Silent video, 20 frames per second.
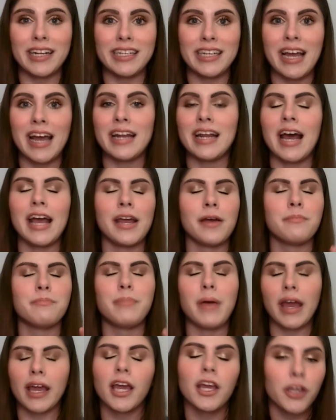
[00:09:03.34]
it yet, I am
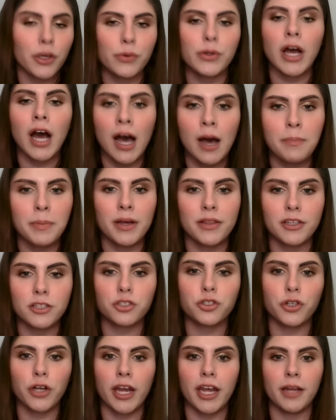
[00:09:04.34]
begging you to hop on
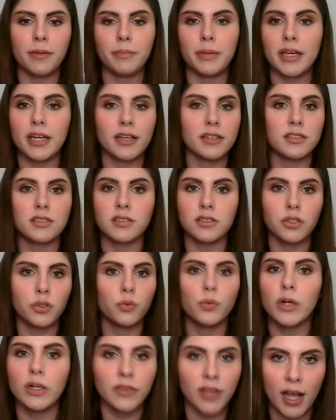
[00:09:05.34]
this train because you
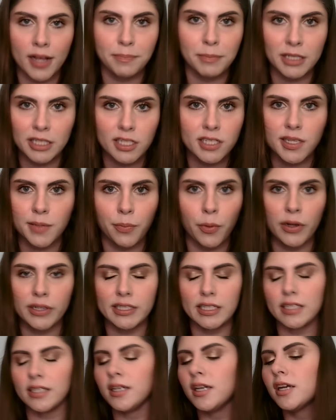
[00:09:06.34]
will not be
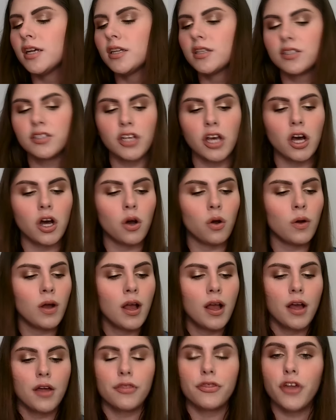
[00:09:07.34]
disappointed. So
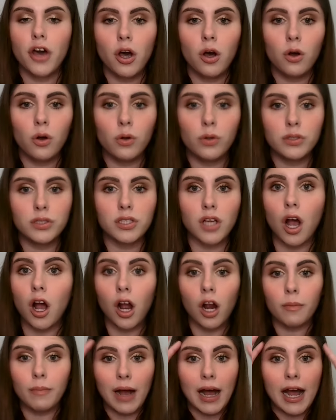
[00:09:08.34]
those
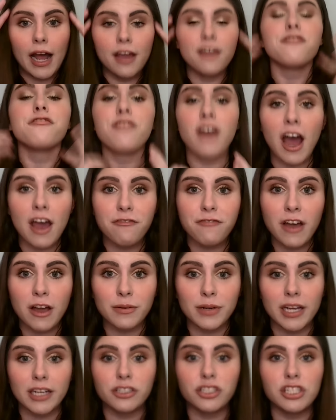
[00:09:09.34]
are my five
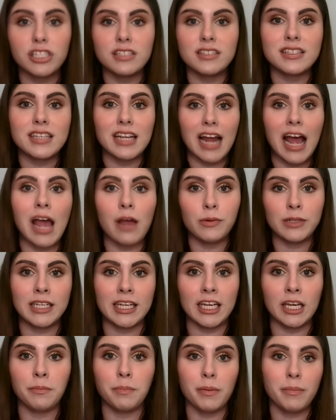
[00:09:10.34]
foundations that I would
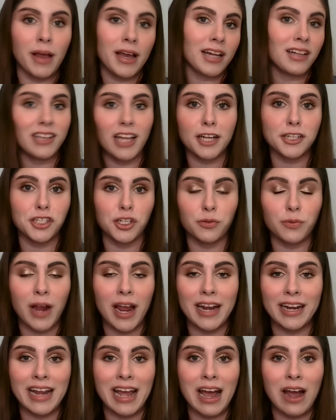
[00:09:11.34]
keep in my collection
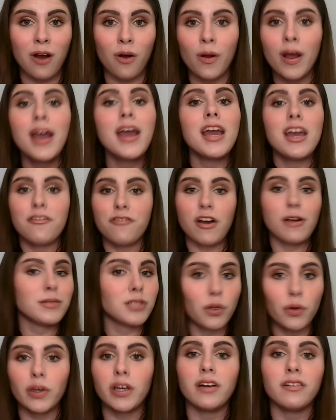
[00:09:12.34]
right now if I was
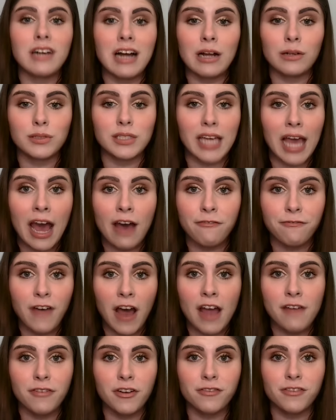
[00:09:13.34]
only allowed to have
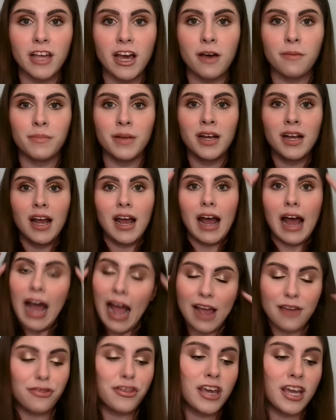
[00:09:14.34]
five of them.
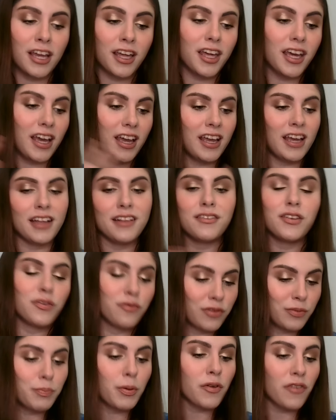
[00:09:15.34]
I think it
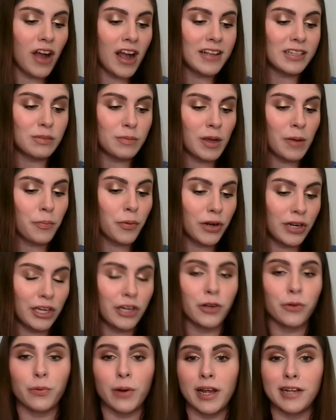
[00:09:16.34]
provides me a pretty
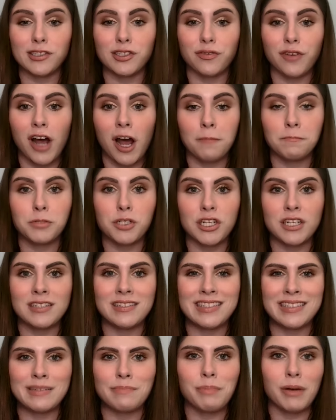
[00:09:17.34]
good range of
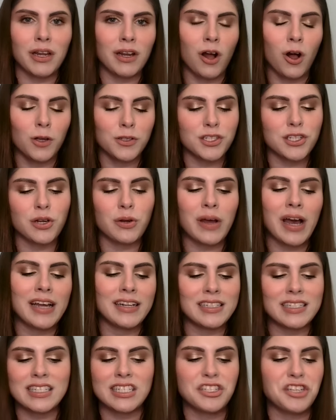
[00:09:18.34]
options, but also
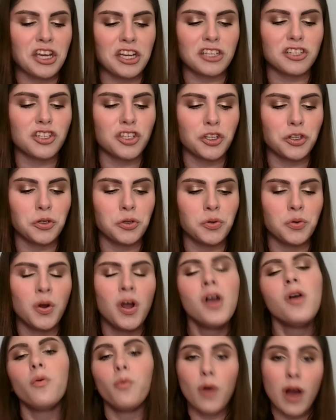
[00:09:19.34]
kind of sticks to
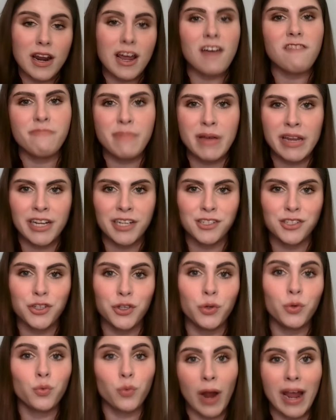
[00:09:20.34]
what I've been
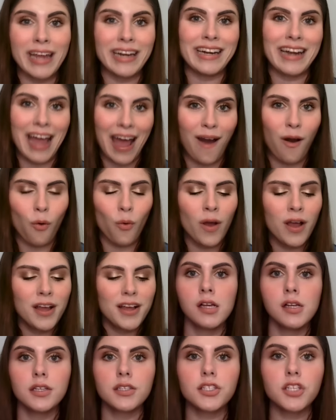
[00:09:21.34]
into right now.
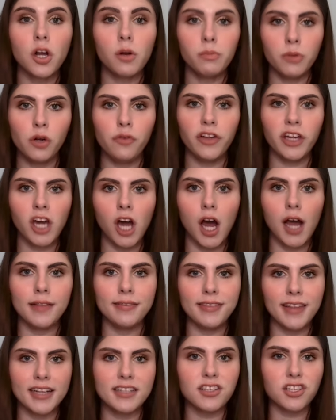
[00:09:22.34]
So moving
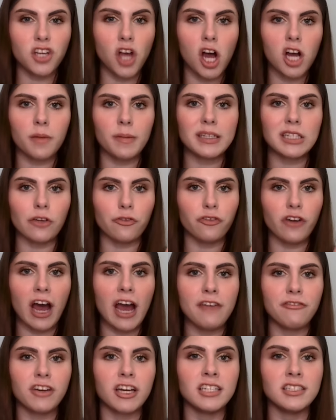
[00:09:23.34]
on, let's talk about the
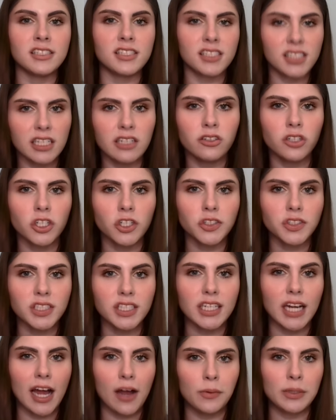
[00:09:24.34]
five concealers
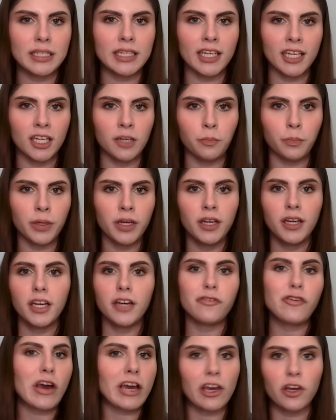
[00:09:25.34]
that I would keep
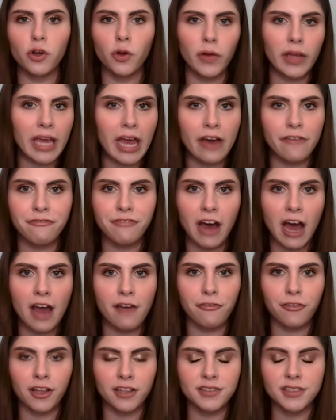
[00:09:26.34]
if I could only have
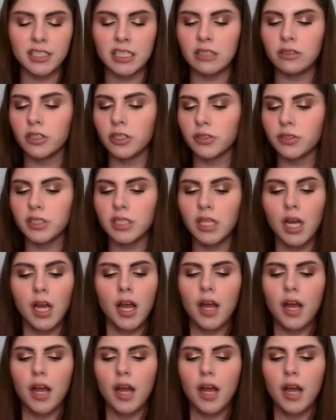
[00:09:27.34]
five concealers.